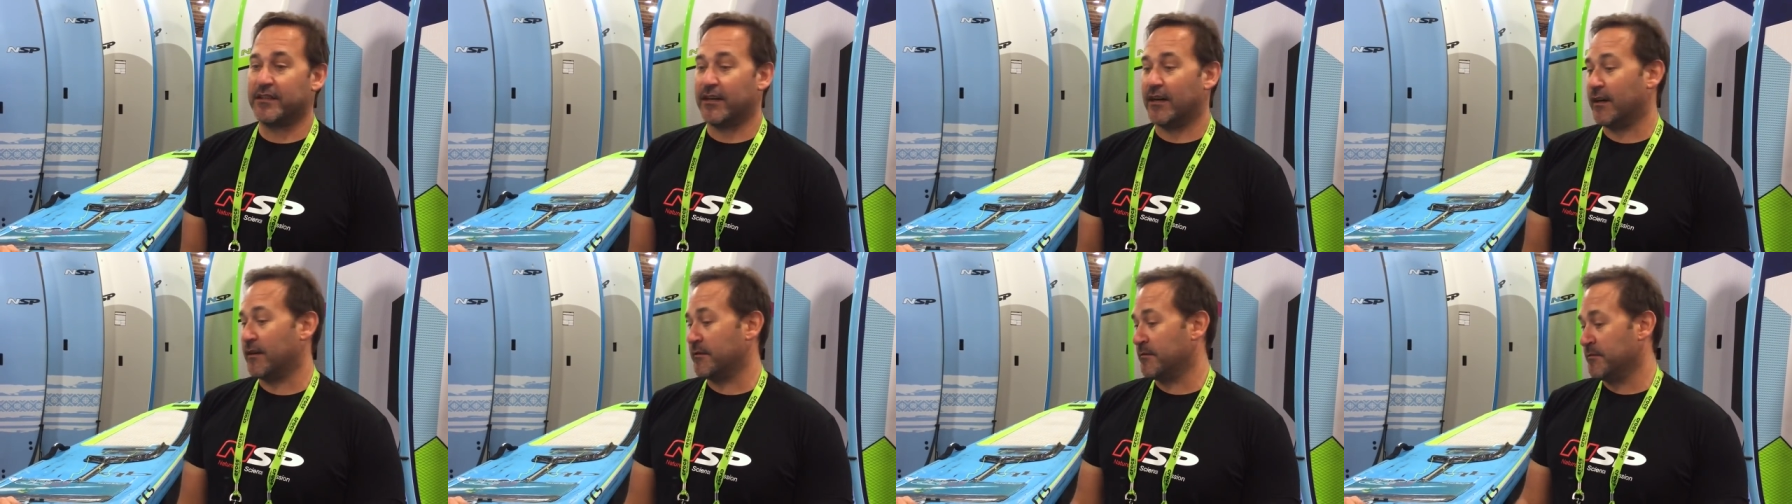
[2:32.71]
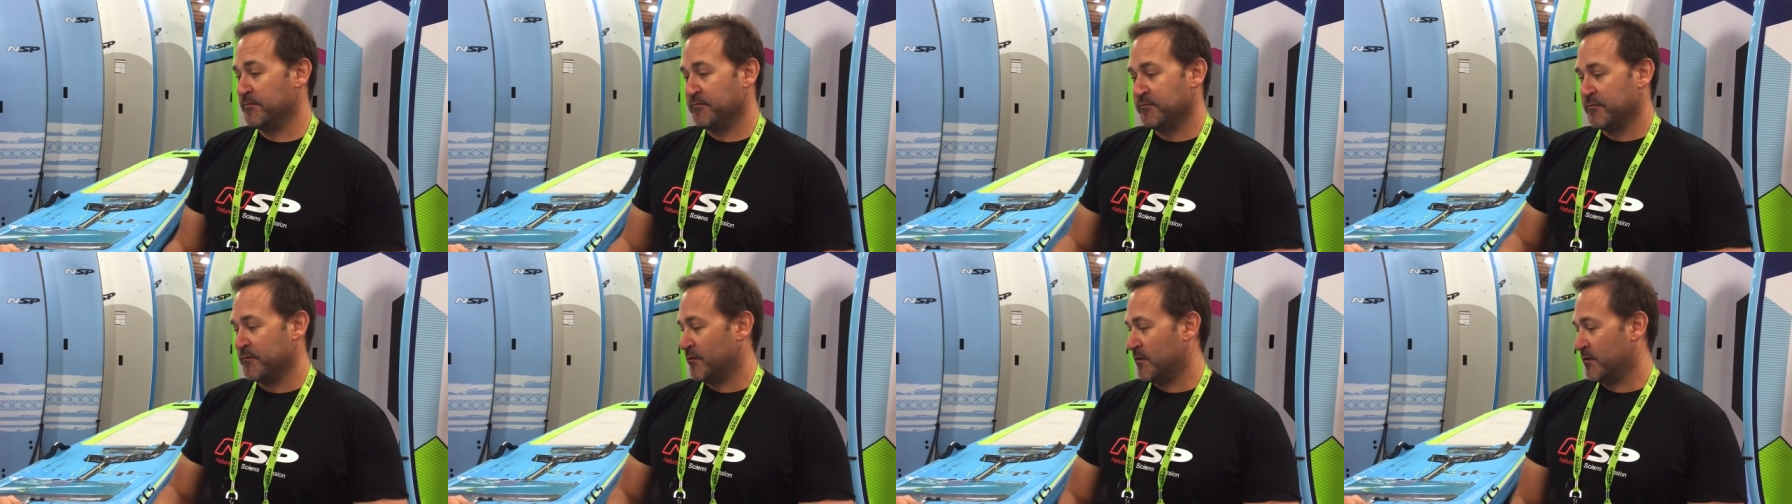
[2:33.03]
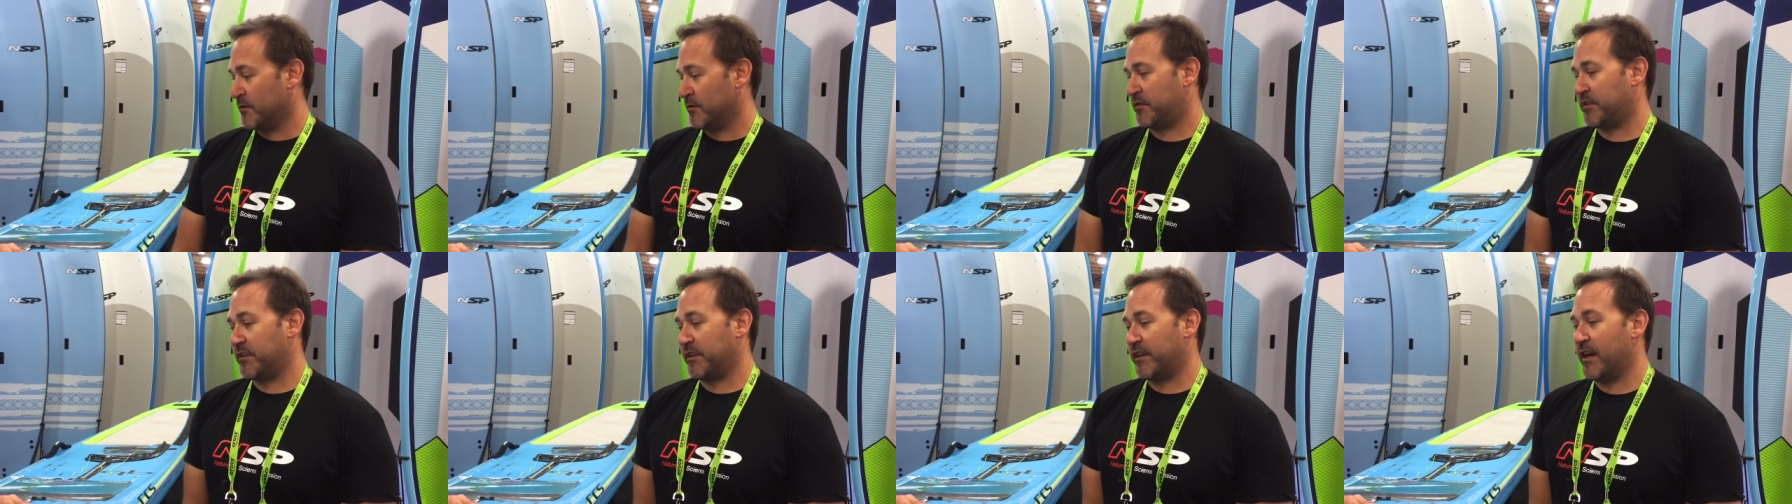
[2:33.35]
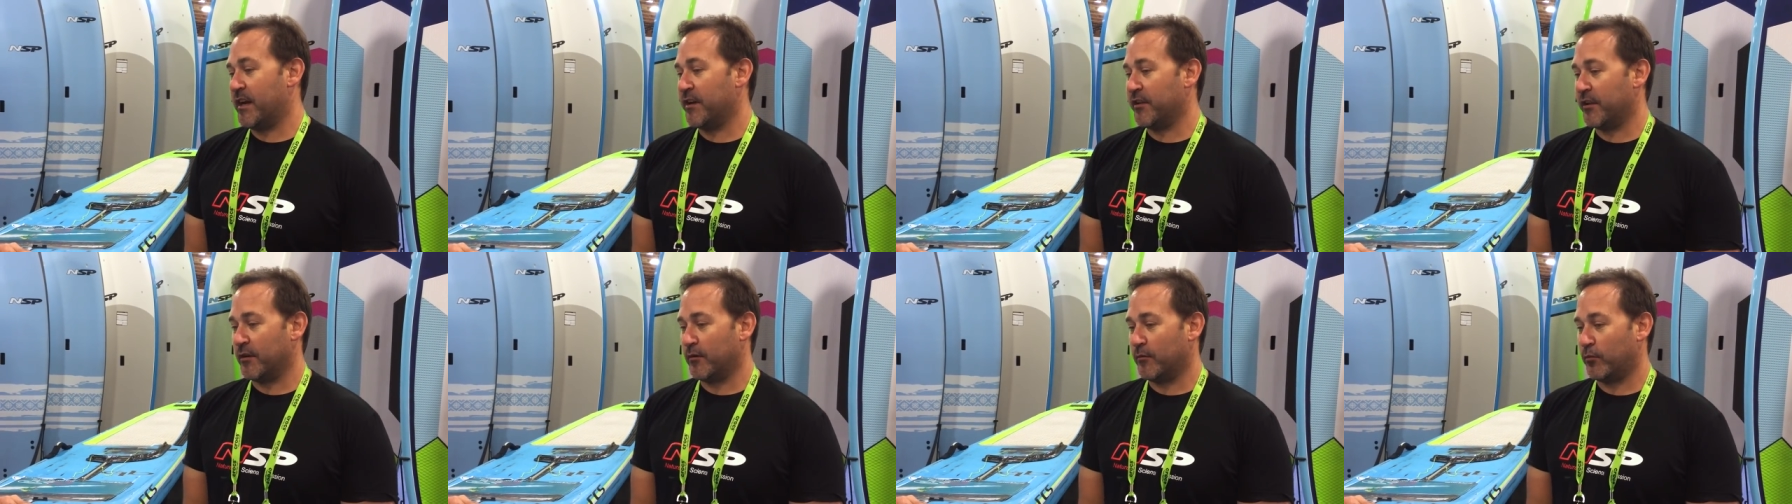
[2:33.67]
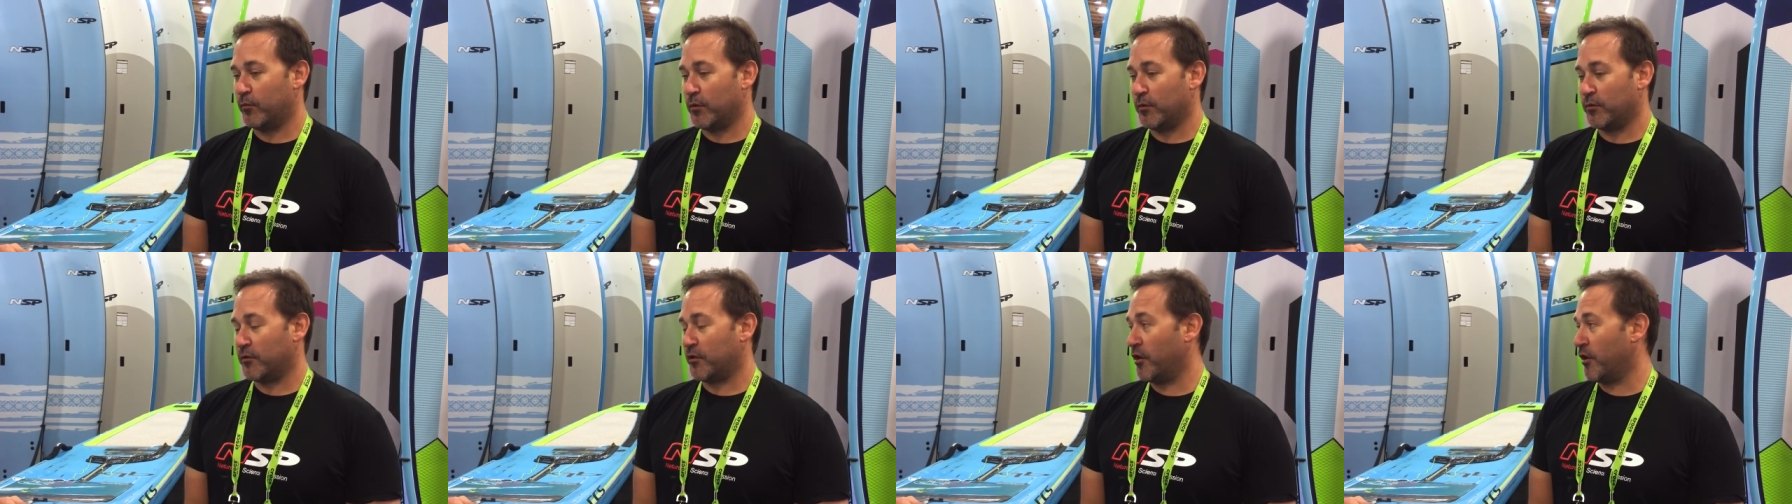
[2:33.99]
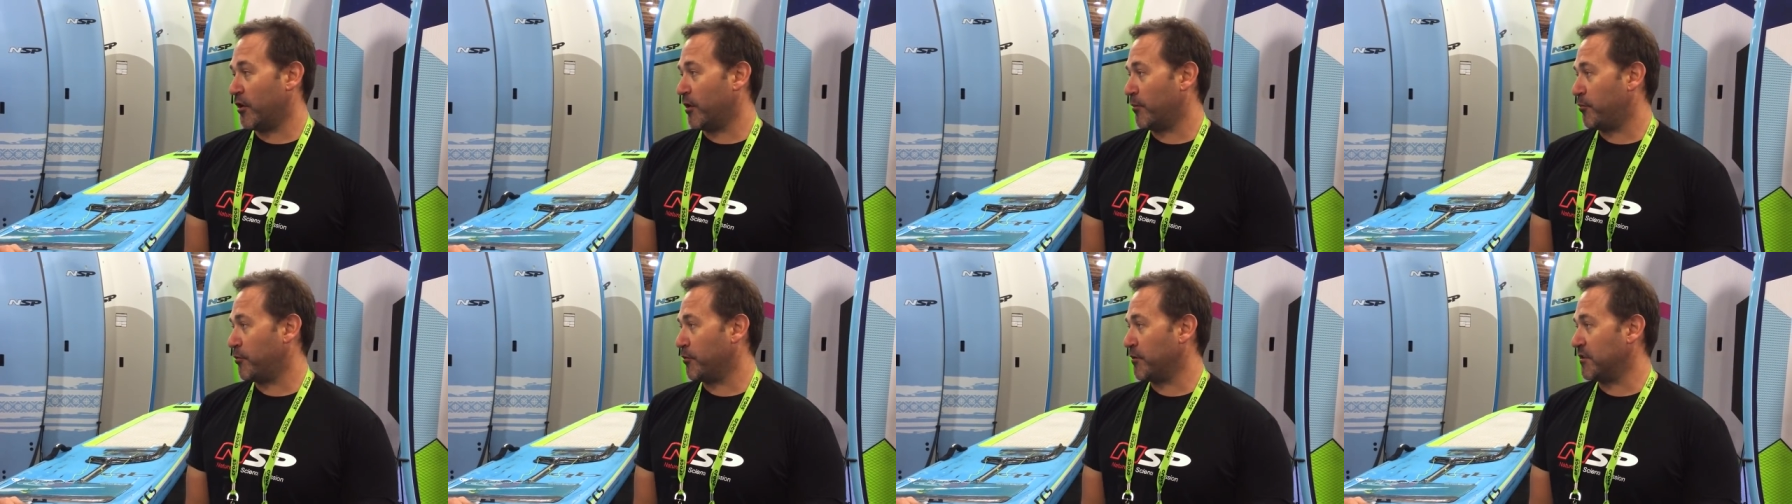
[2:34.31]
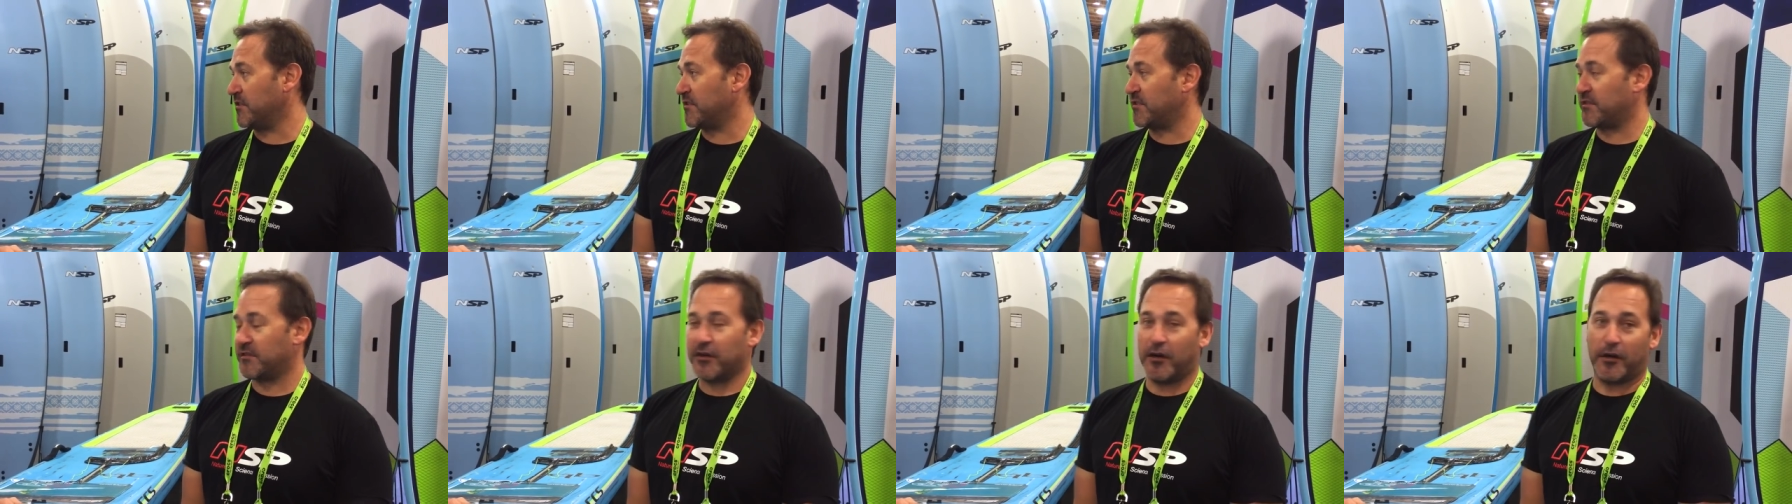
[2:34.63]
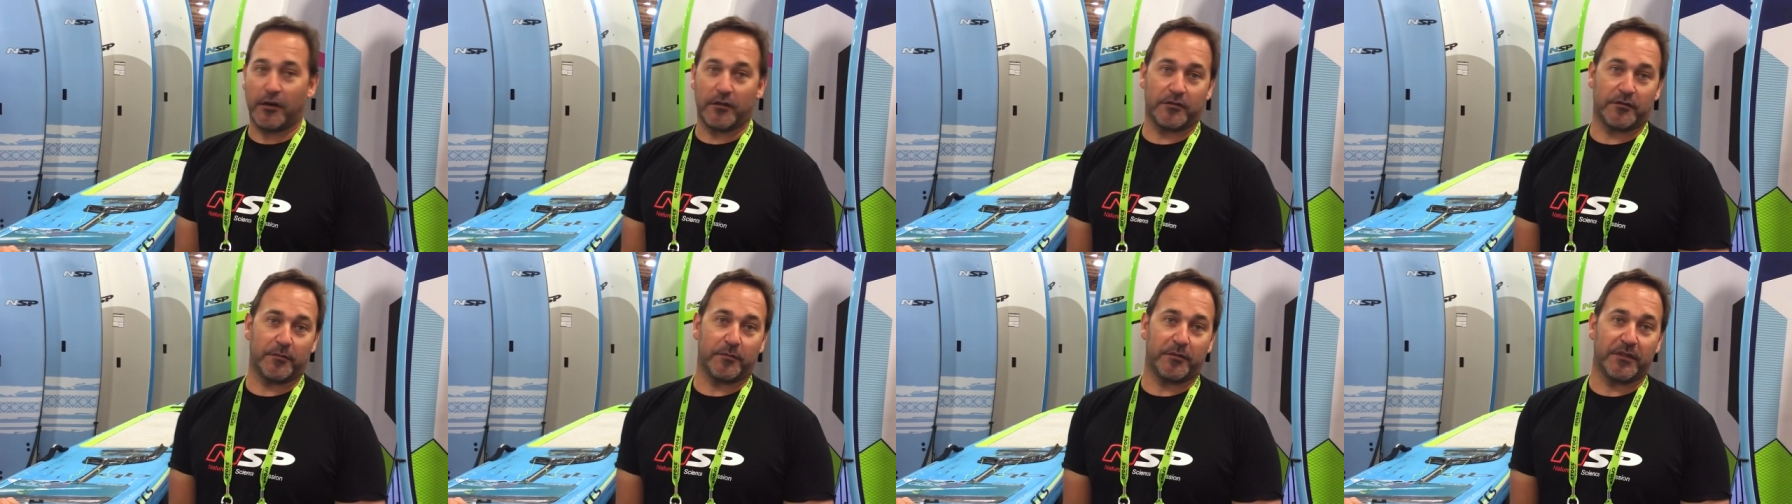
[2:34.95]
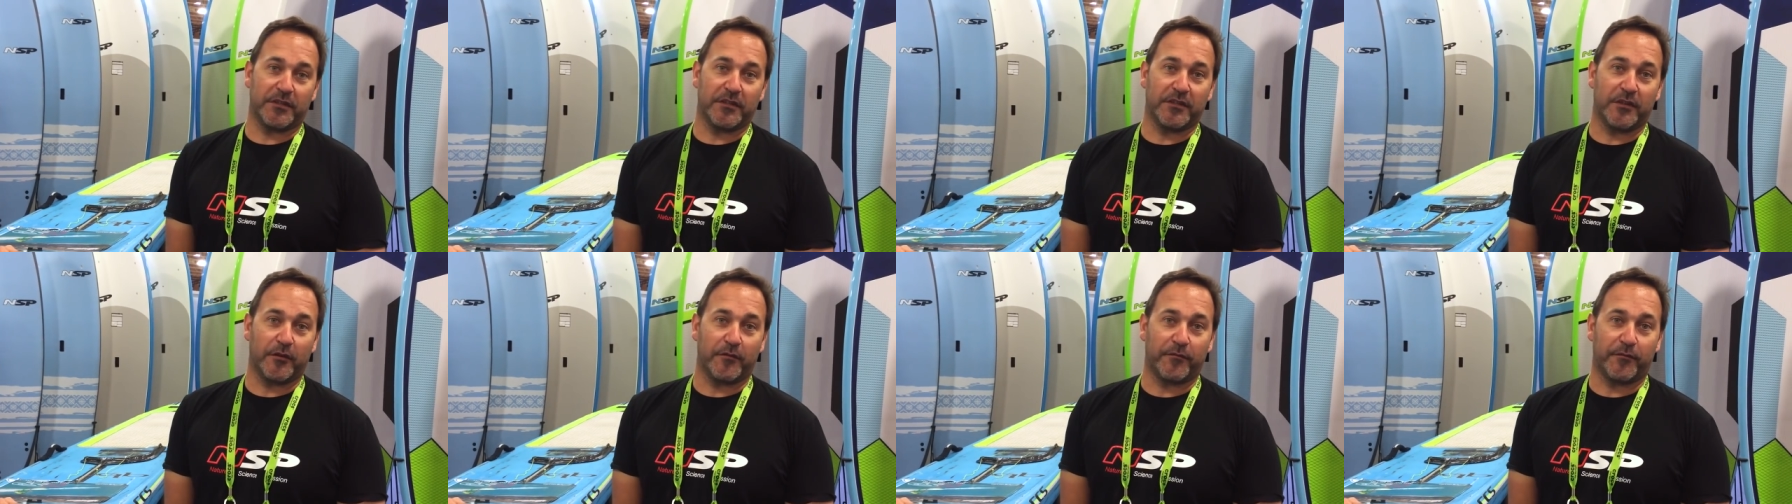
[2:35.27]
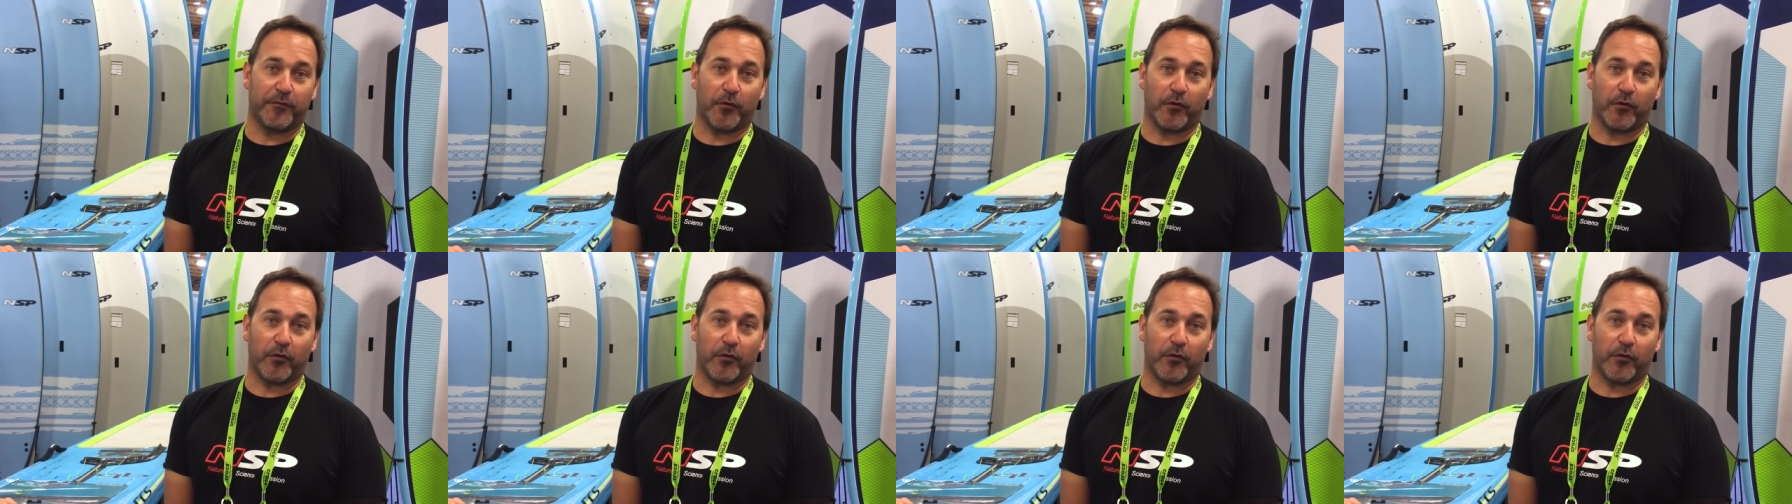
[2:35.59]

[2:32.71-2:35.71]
Uh, together, we were kind of pretty stoked to be, you know,